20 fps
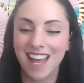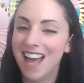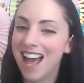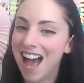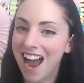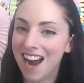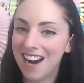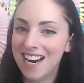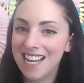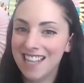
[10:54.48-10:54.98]

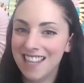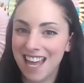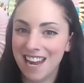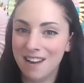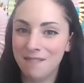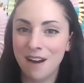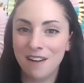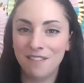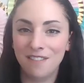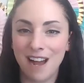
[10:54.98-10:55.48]
All right, that
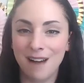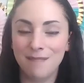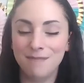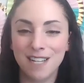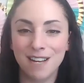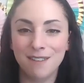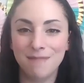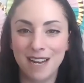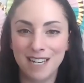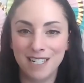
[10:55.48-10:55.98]
about wraps
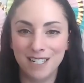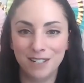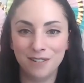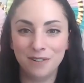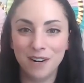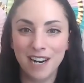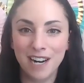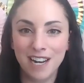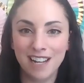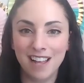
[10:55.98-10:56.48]
up my
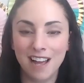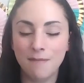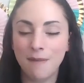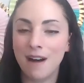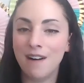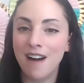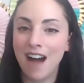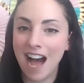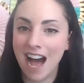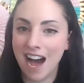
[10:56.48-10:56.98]
tutorial
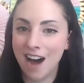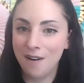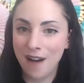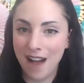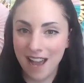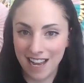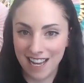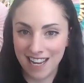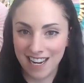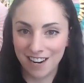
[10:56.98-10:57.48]
about how
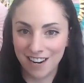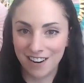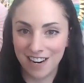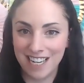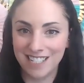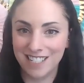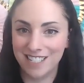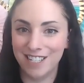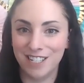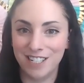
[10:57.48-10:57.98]
I
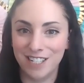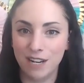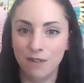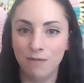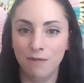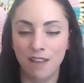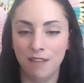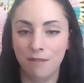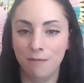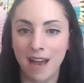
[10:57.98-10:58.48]
integrate Searchy
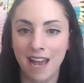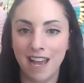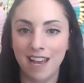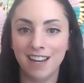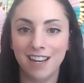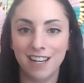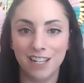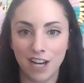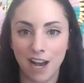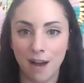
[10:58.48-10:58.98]
with my
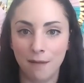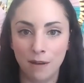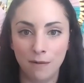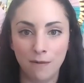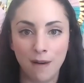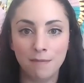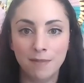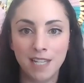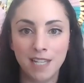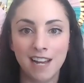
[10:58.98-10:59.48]
Kajabi
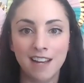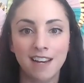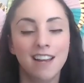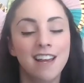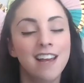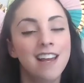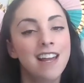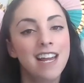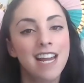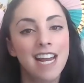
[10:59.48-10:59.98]
website
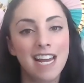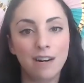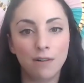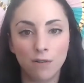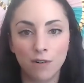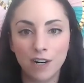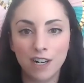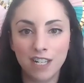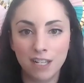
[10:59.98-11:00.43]
in order to